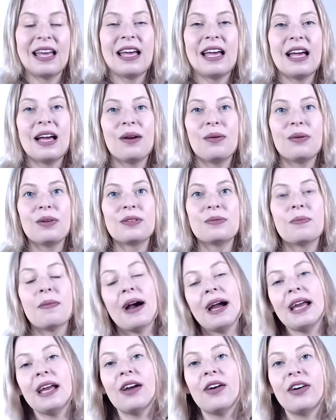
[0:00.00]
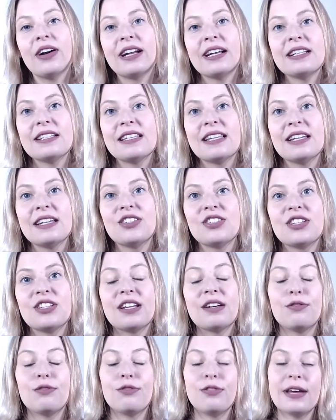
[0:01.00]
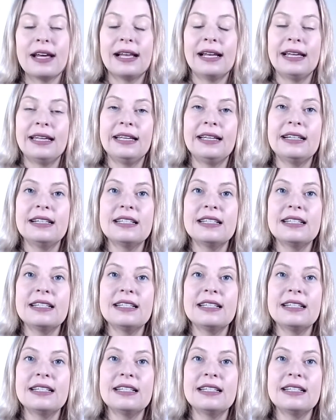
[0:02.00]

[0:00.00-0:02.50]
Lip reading: With my organization Fair Linked,